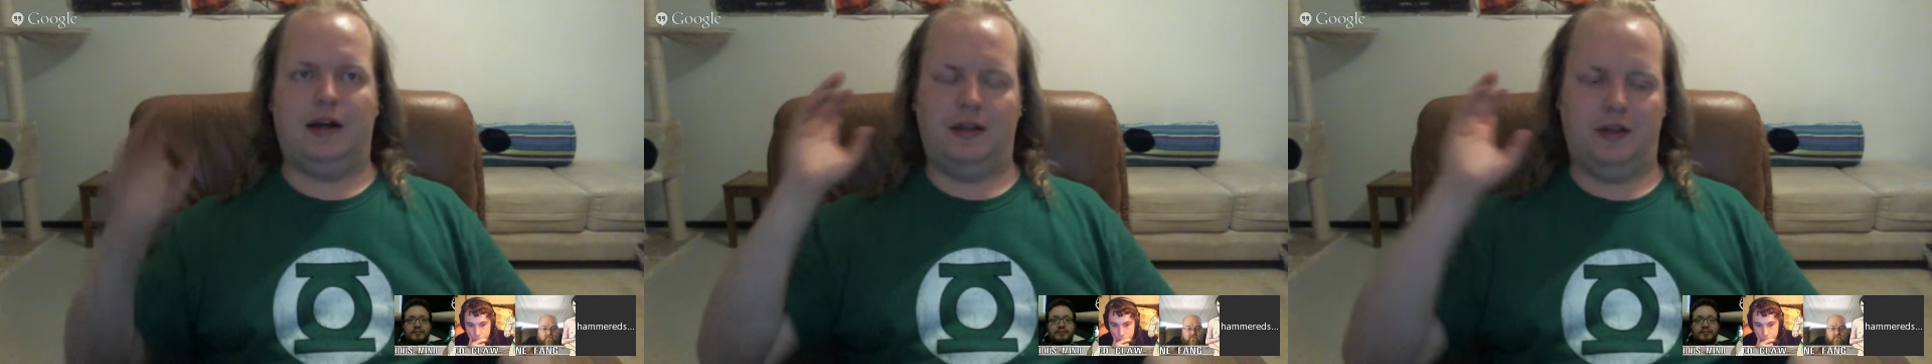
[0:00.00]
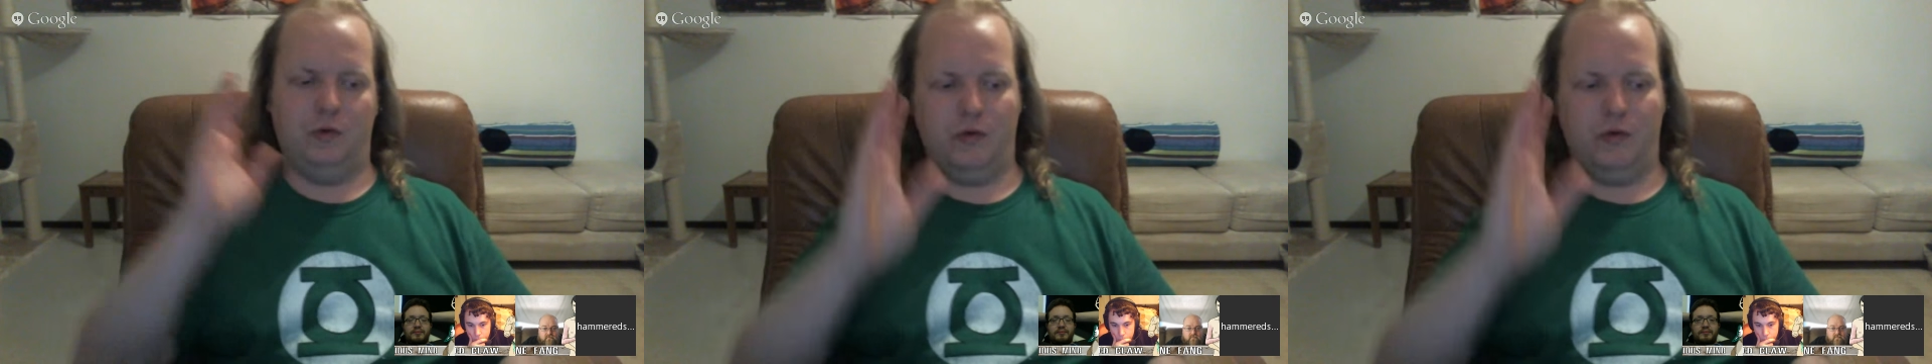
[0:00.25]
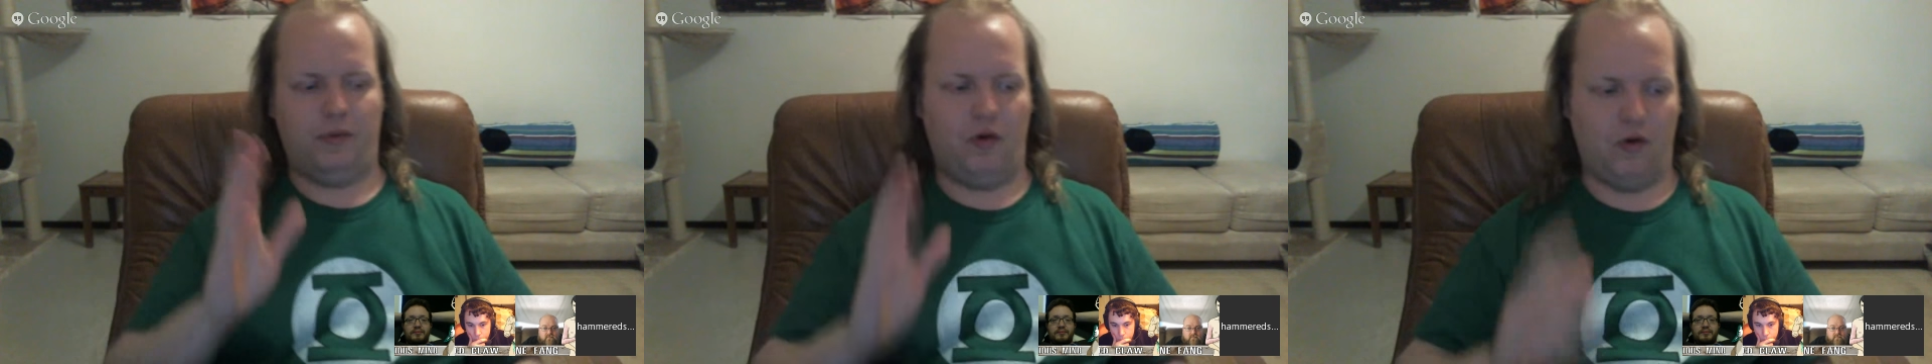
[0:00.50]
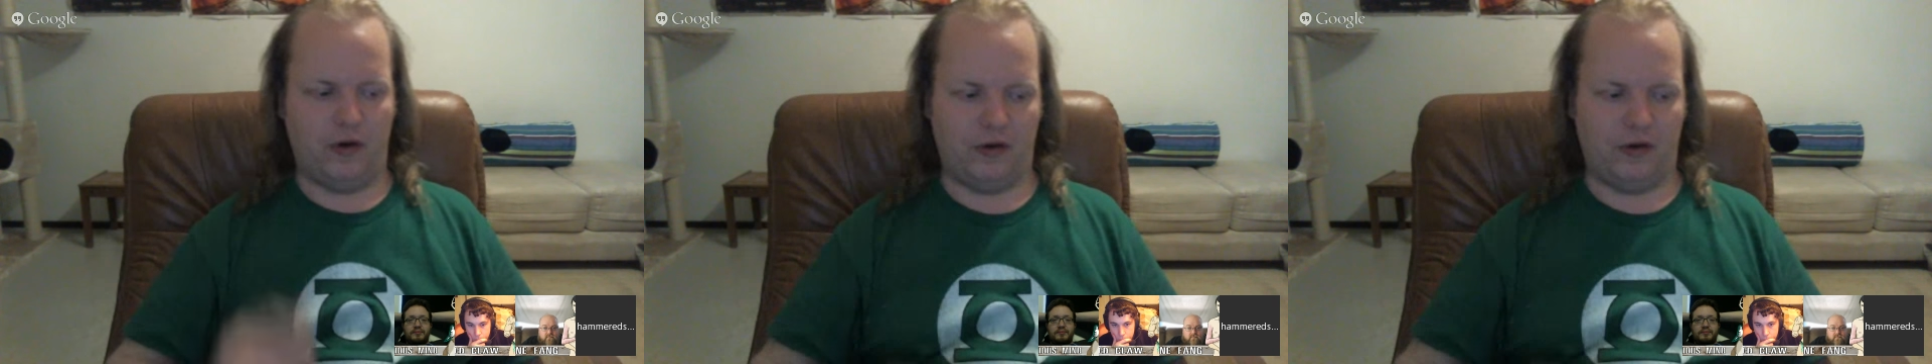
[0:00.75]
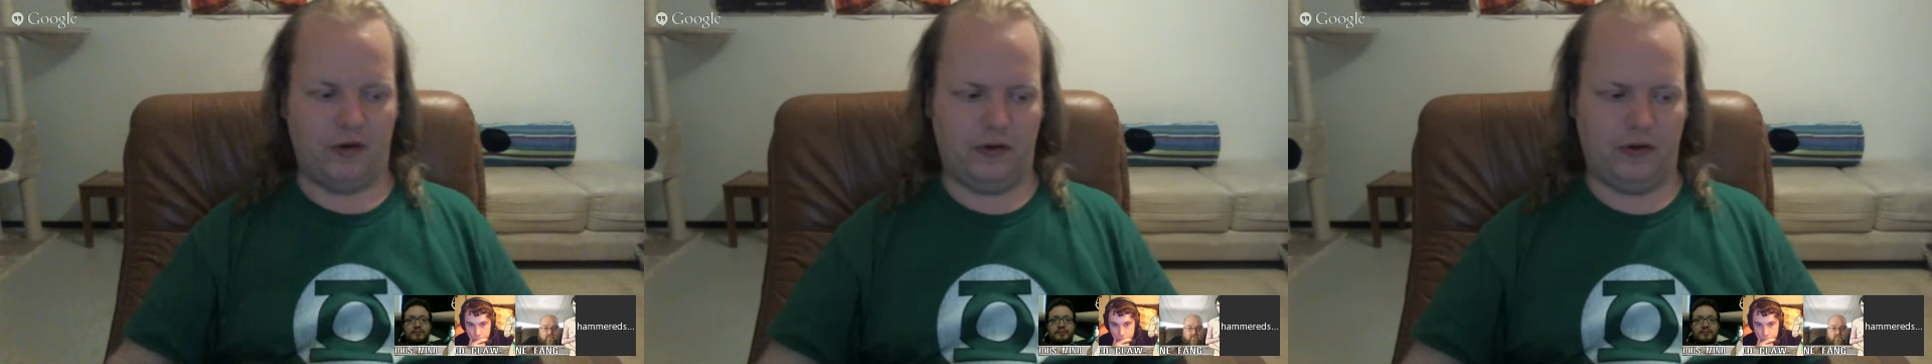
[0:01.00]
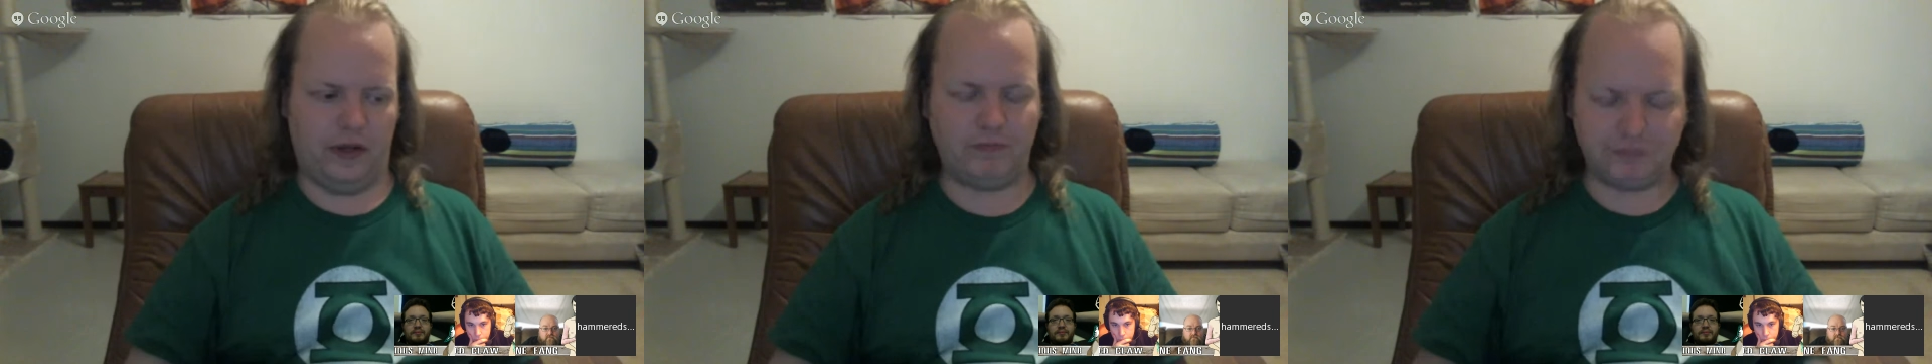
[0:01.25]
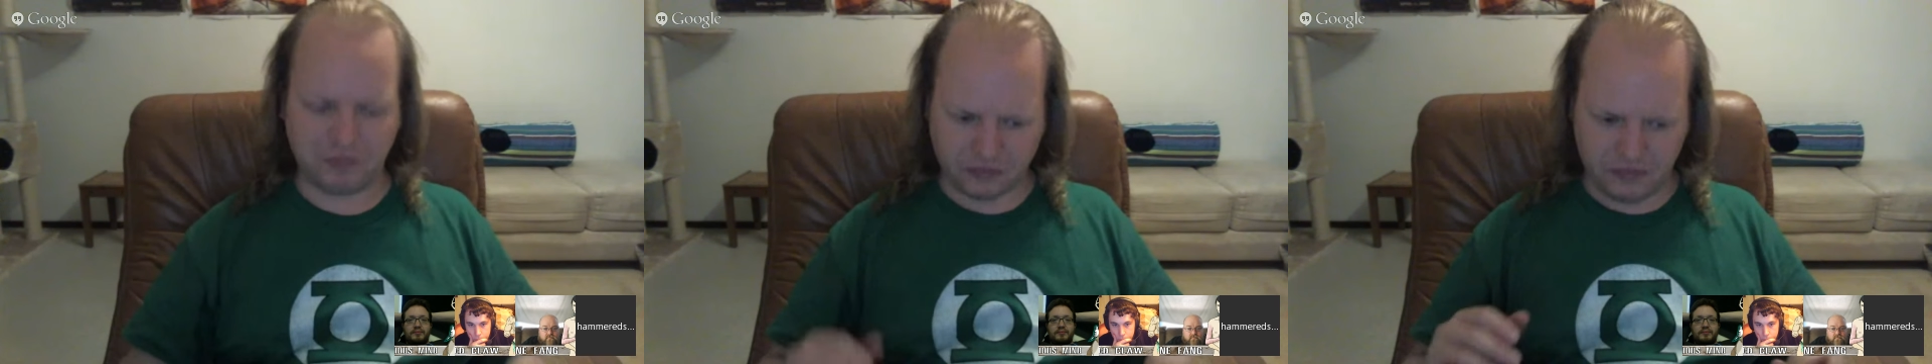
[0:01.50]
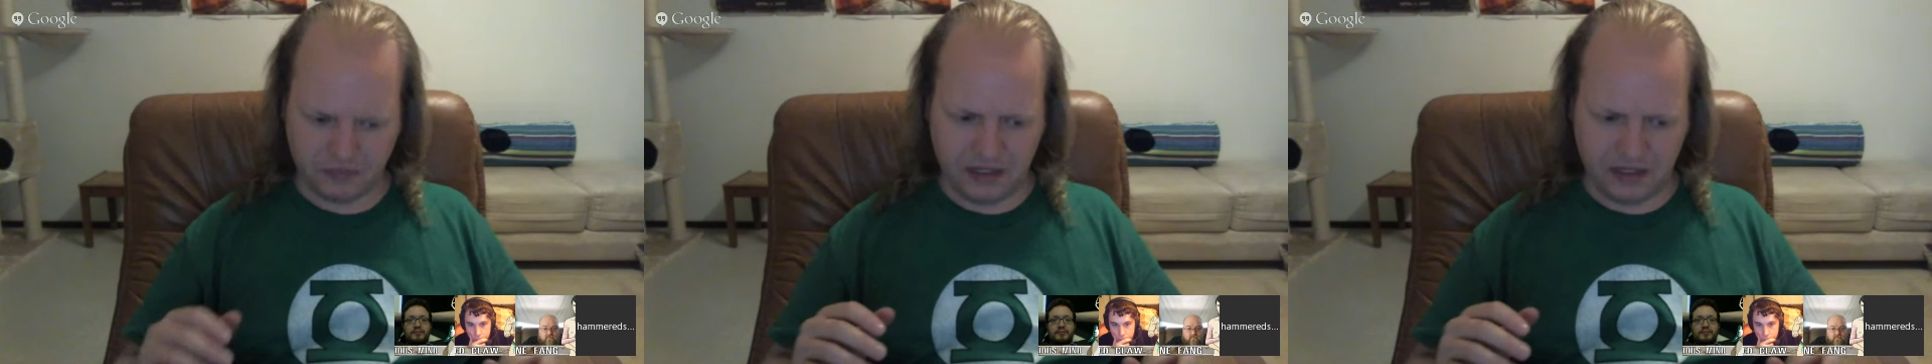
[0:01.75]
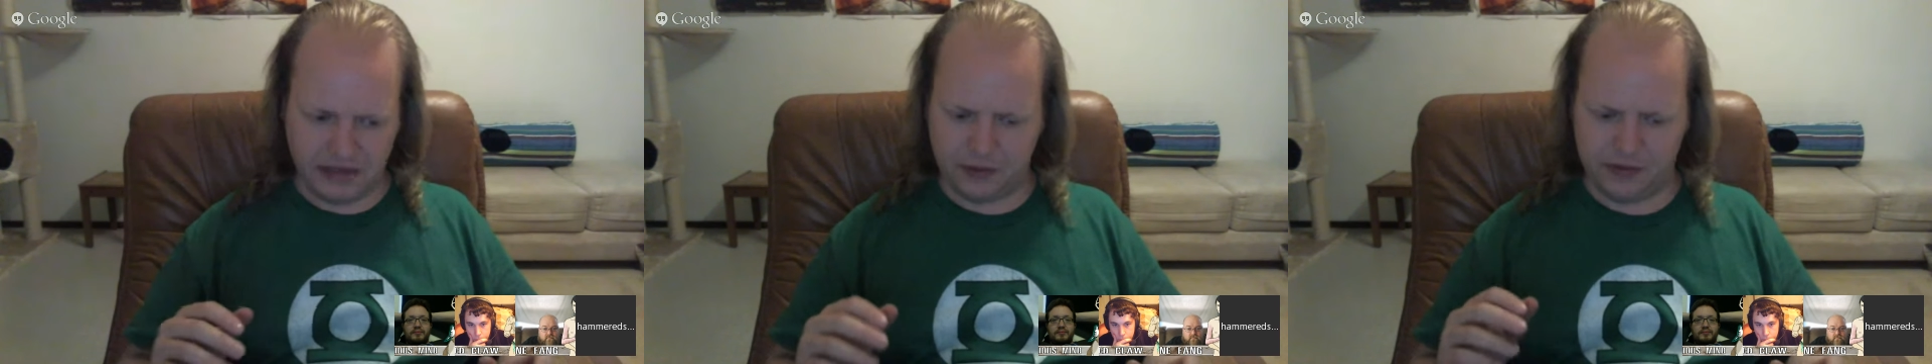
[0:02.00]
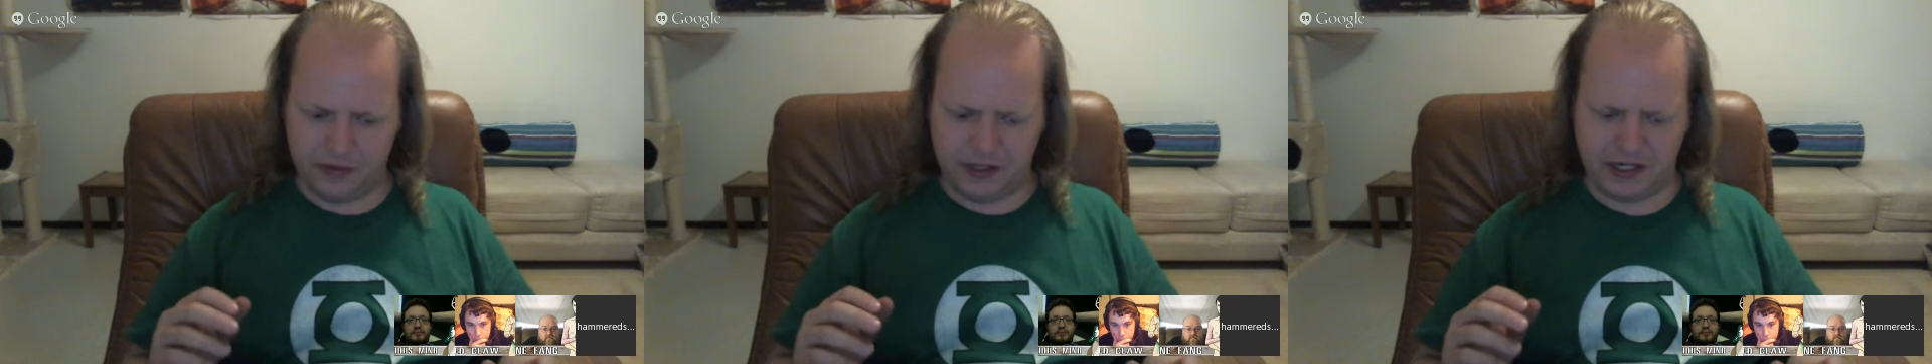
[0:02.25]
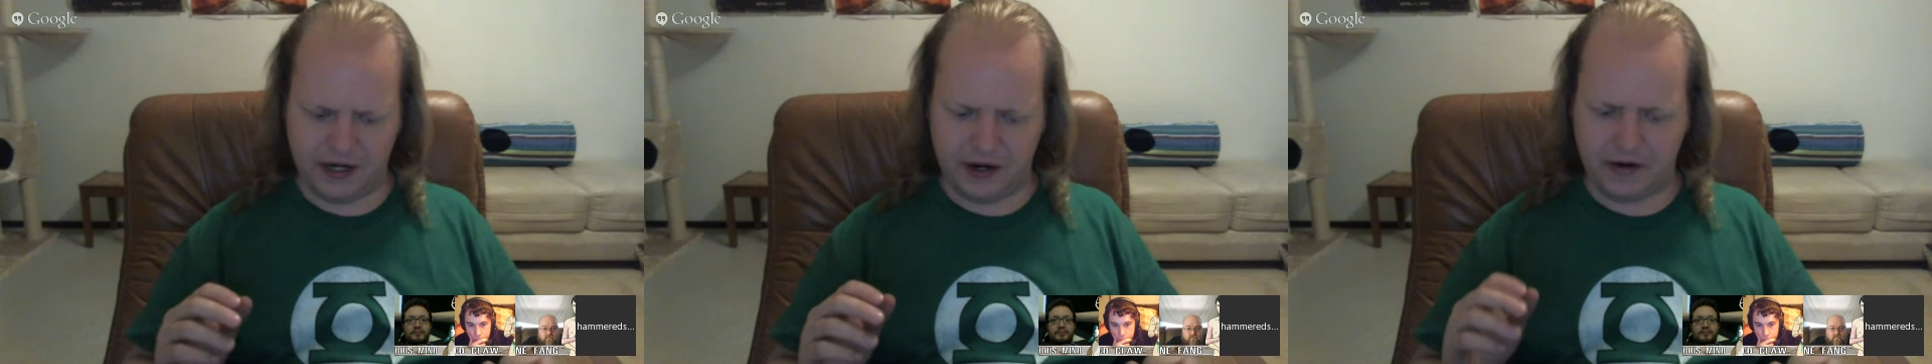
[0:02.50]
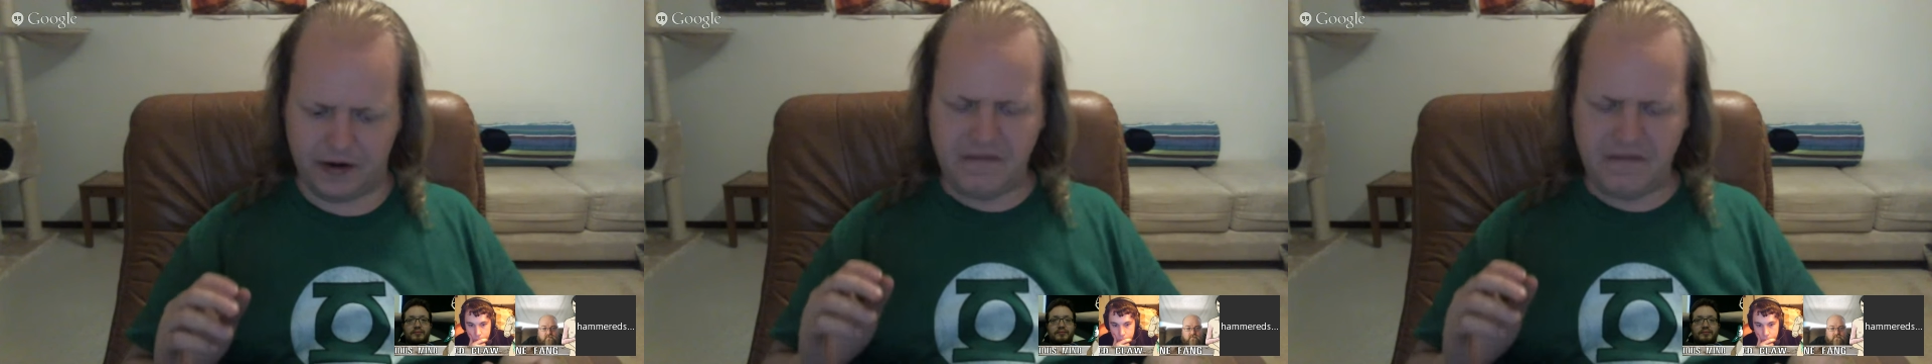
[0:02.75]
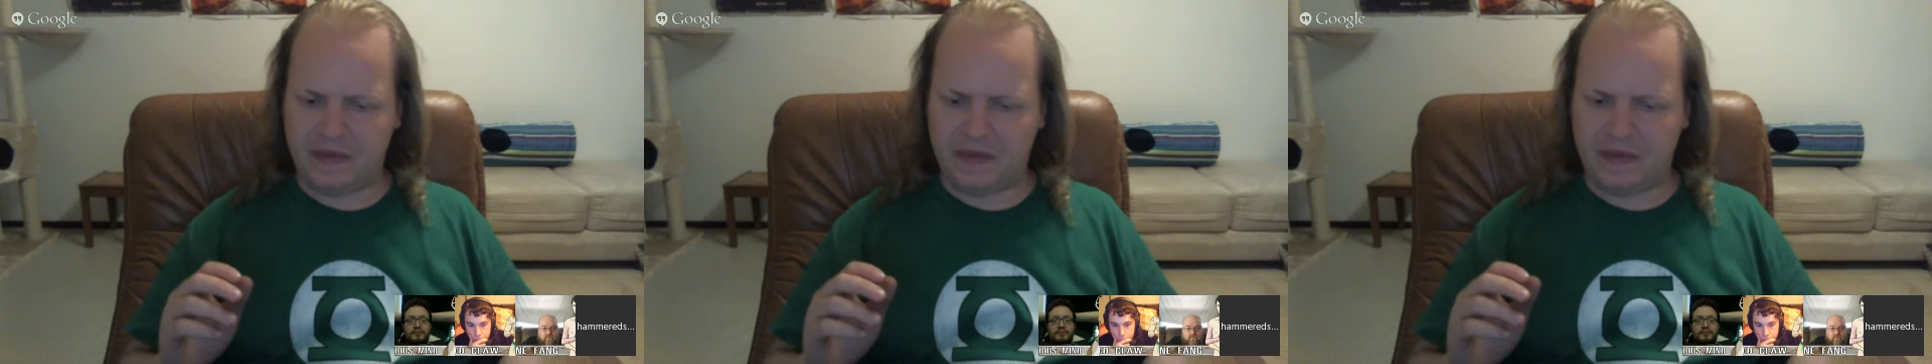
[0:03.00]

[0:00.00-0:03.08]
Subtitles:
through the portal there, through the tear,